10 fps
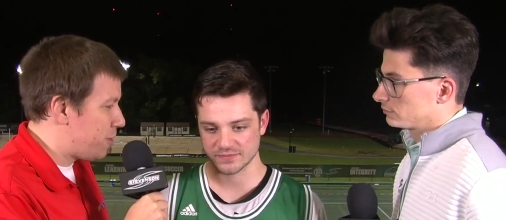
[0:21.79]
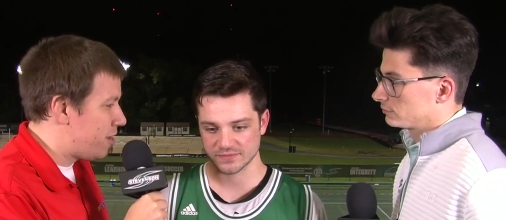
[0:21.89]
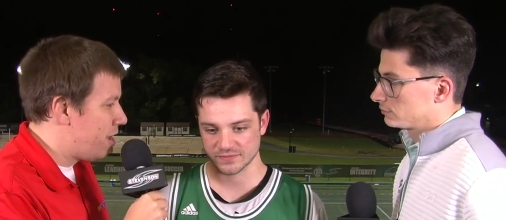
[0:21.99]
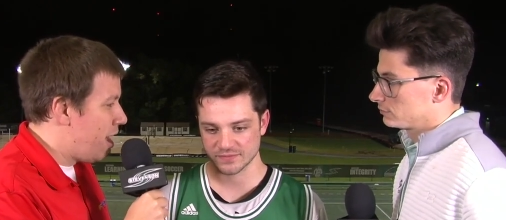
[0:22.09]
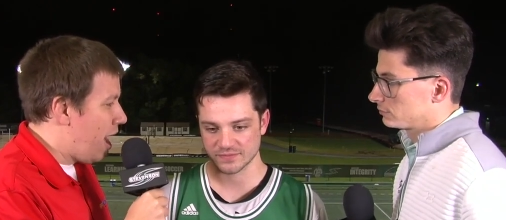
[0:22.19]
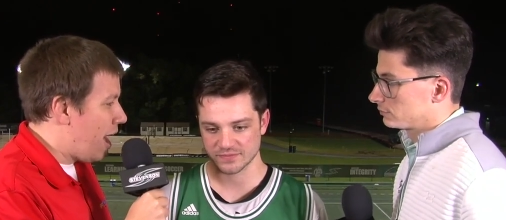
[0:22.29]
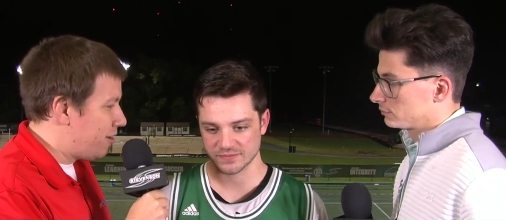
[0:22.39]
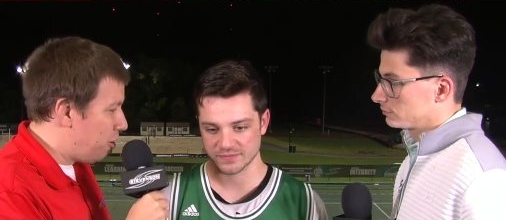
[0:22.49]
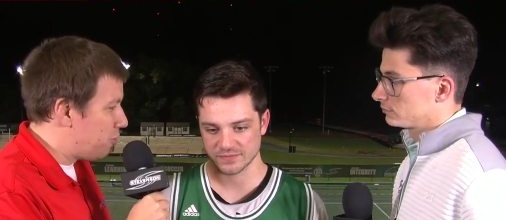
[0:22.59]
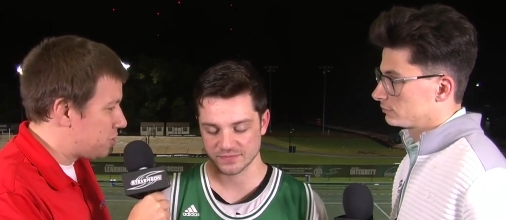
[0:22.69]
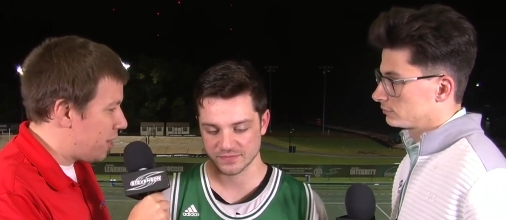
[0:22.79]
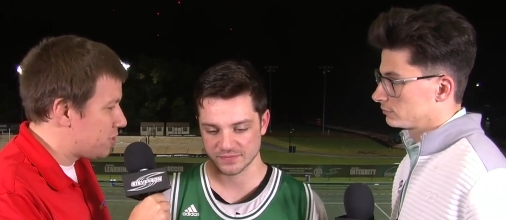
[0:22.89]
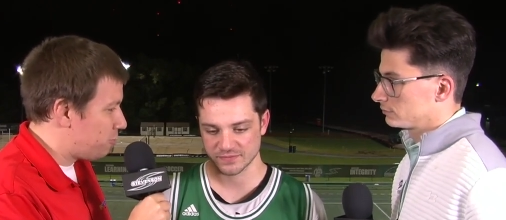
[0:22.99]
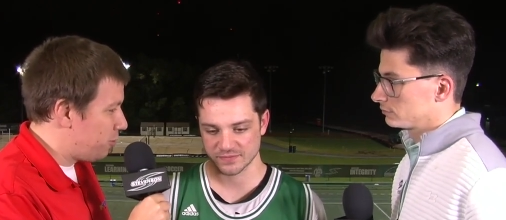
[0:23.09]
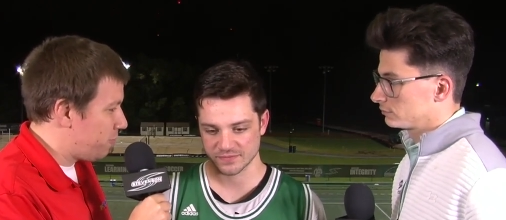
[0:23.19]
Speaker 1: MVP. I know this
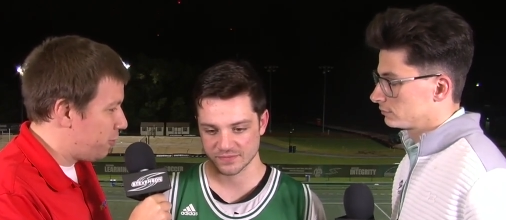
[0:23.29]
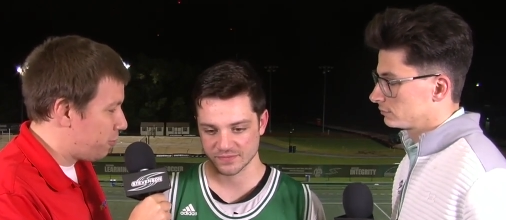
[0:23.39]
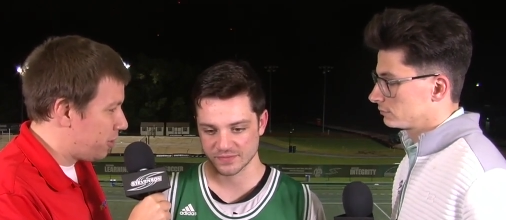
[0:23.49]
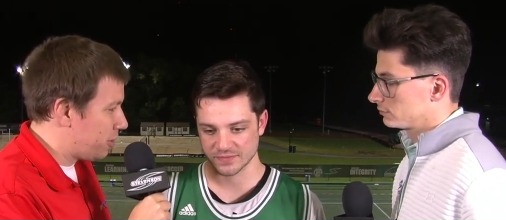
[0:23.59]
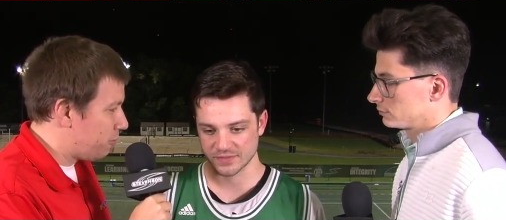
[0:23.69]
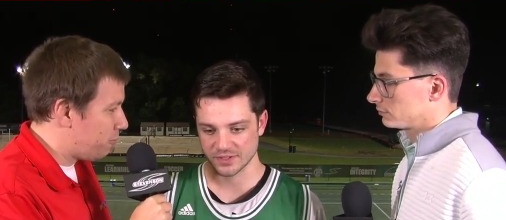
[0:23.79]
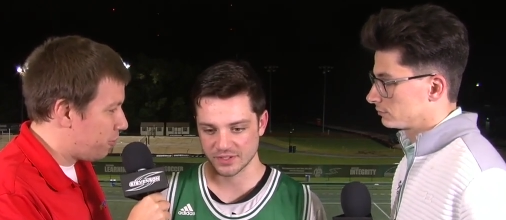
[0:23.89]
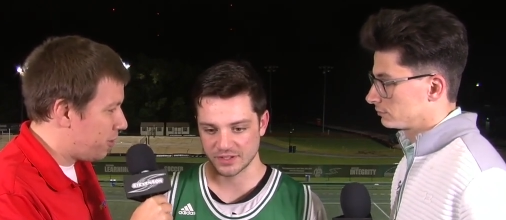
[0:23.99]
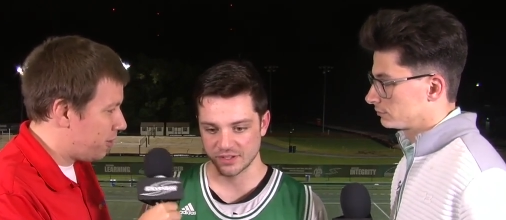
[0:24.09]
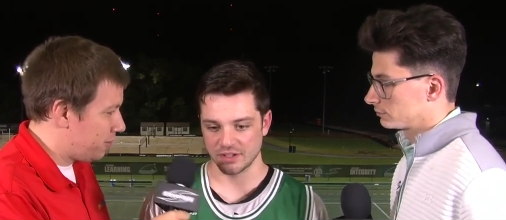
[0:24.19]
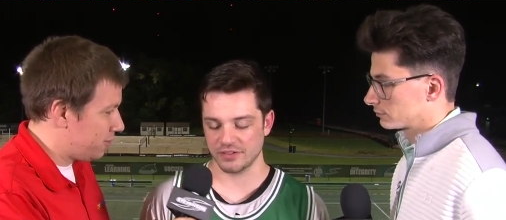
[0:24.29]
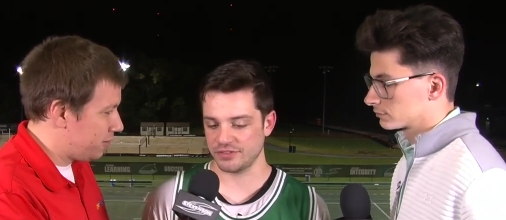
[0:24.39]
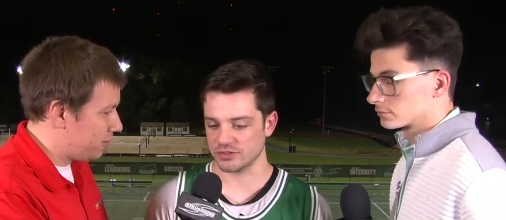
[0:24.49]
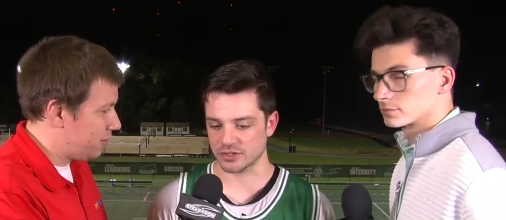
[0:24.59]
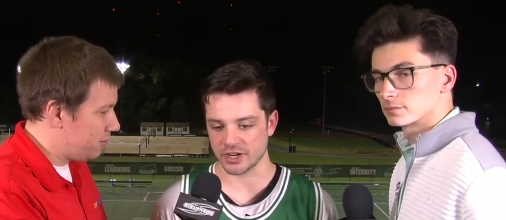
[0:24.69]
has to really feel really good for you.
Speaker 2: It
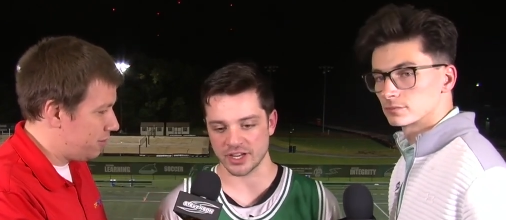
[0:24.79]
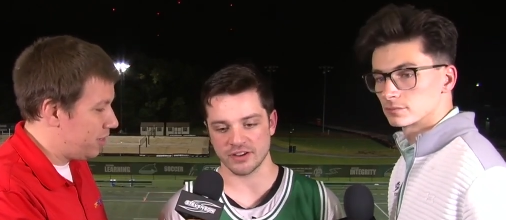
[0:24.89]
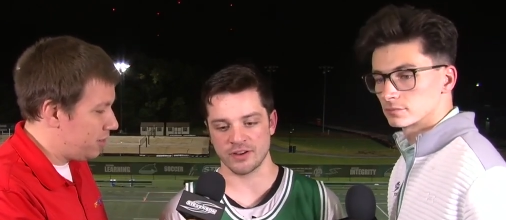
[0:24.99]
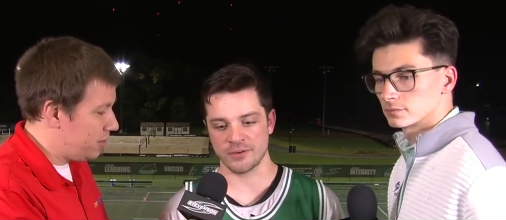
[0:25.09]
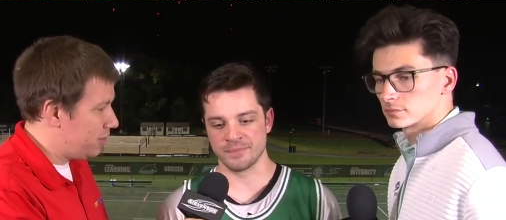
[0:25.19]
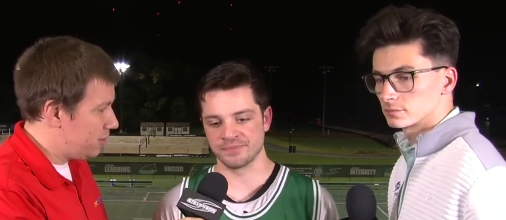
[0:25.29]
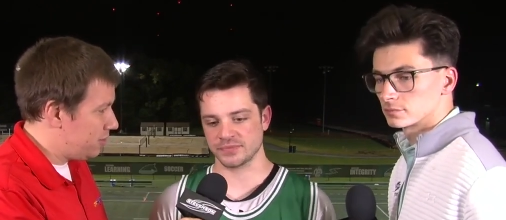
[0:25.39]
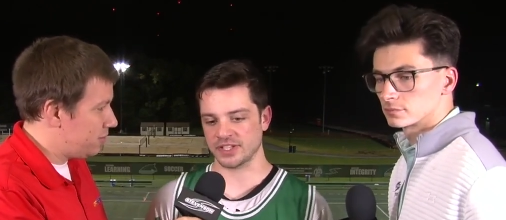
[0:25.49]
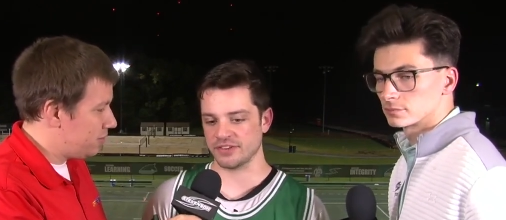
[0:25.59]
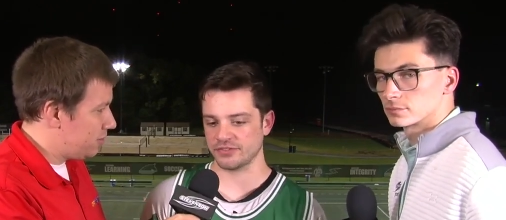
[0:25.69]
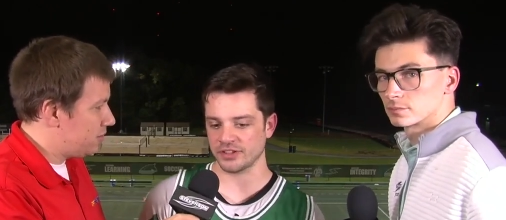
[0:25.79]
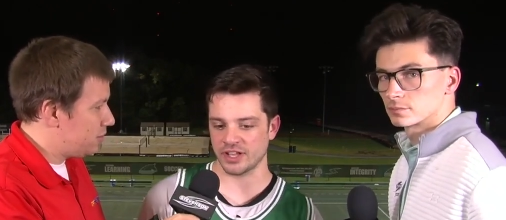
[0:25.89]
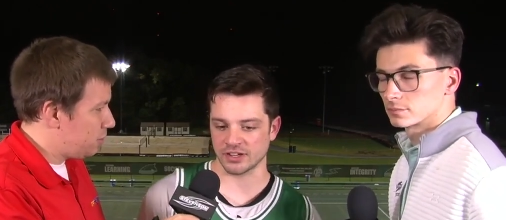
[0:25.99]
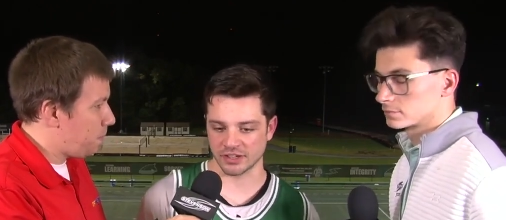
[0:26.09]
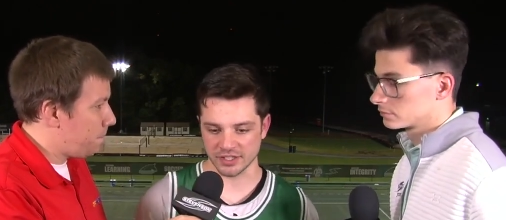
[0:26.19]
feels great. Um, definitely a
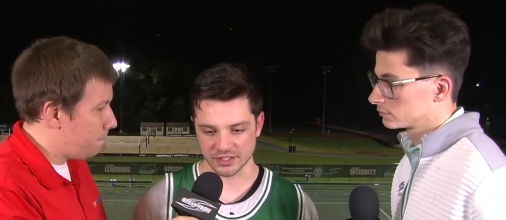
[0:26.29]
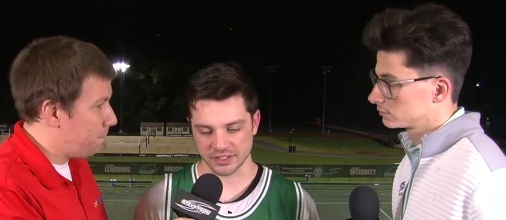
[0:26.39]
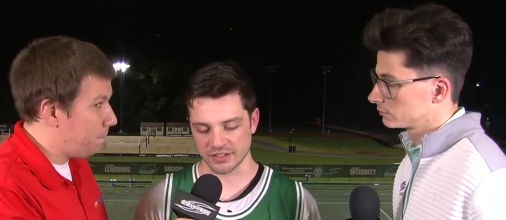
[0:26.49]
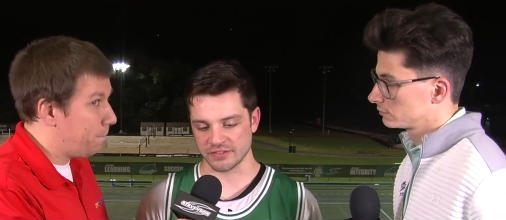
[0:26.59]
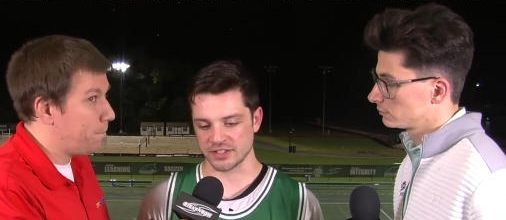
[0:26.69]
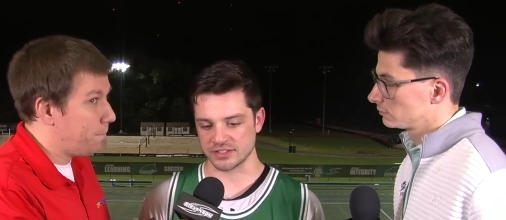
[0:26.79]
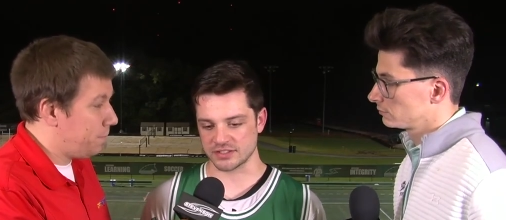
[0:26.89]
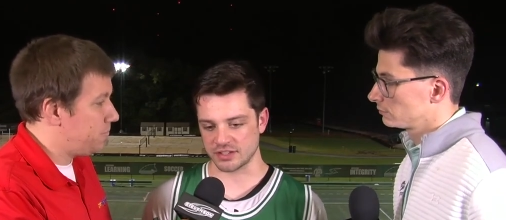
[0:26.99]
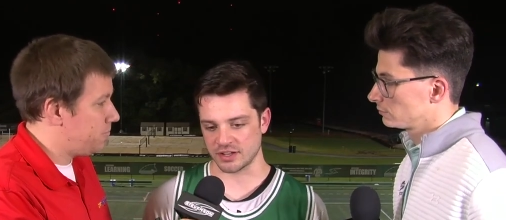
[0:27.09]
lot of credit to the defense.